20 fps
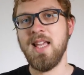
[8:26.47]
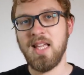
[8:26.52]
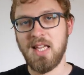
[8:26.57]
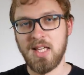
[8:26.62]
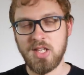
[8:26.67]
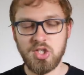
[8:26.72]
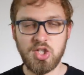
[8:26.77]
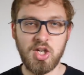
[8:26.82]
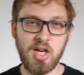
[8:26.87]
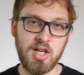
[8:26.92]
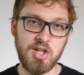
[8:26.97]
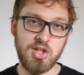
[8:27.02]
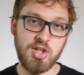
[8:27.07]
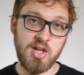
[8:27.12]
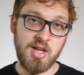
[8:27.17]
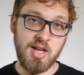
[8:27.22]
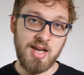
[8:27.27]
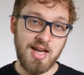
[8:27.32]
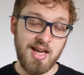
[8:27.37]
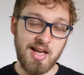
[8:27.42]
can
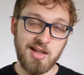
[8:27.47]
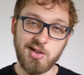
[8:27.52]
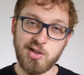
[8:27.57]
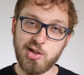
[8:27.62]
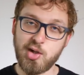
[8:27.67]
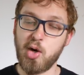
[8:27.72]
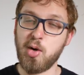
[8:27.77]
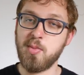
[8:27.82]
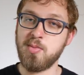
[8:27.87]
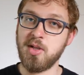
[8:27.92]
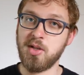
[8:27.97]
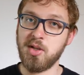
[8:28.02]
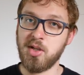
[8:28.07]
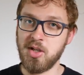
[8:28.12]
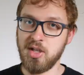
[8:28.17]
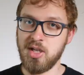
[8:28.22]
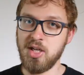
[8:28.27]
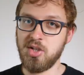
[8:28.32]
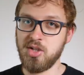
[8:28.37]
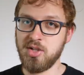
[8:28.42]
change its terms and
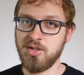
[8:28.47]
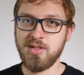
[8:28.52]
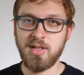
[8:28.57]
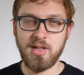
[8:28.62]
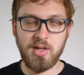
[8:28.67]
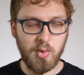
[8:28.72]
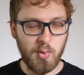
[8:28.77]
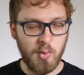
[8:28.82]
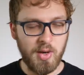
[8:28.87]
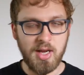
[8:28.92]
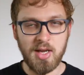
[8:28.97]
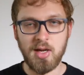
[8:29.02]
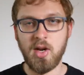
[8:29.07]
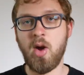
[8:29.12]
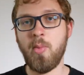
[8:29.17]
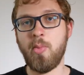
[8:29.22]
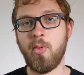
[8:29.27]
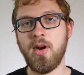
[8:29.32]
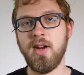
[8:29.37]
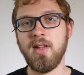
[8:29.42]
conditions and the way it
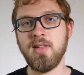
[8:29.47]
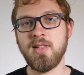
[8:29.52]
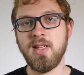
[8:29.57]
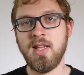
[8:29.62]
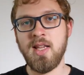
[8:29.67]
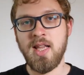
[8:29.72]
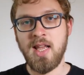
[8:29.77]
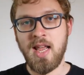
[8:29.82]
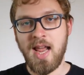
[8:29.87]
operates